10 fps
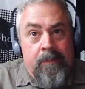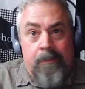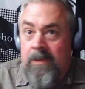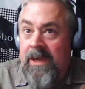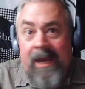
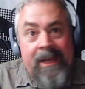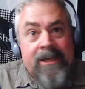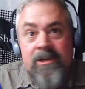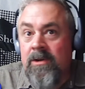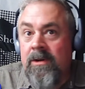you got to get
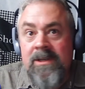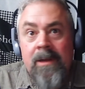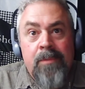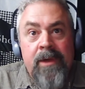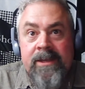a start
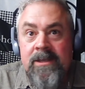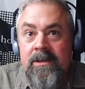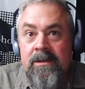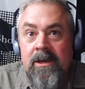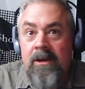
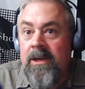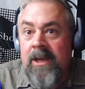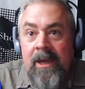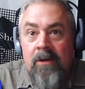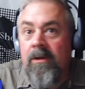someplace. You
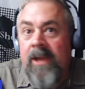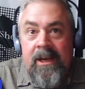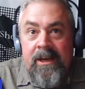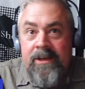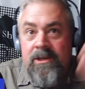can't all get
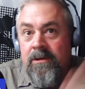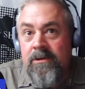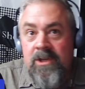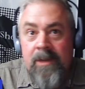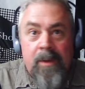an
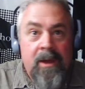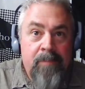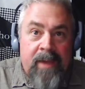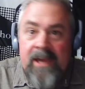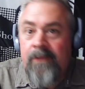internship
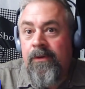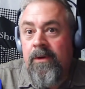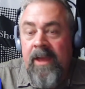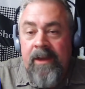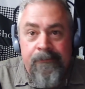unpaid for
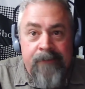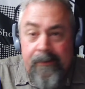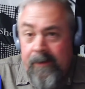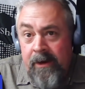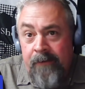
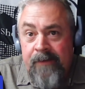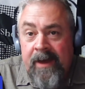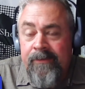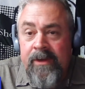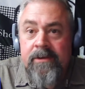
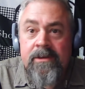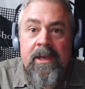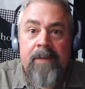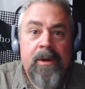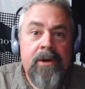5 years
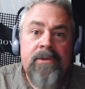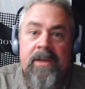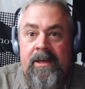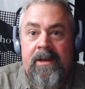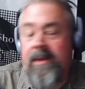like Bo
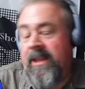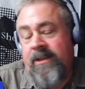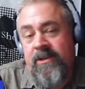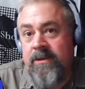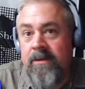did.
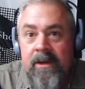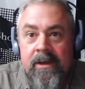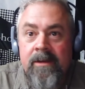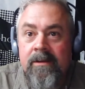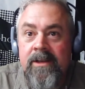That's
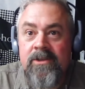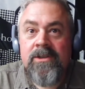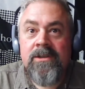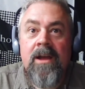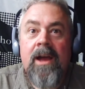
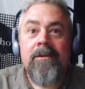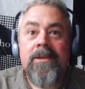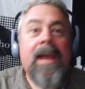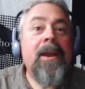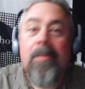just not
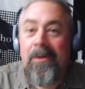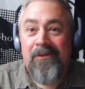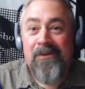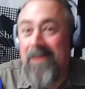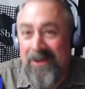tenable
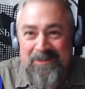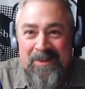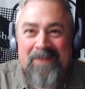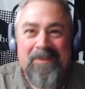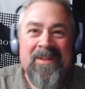for most
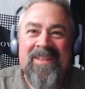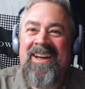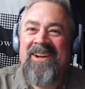people.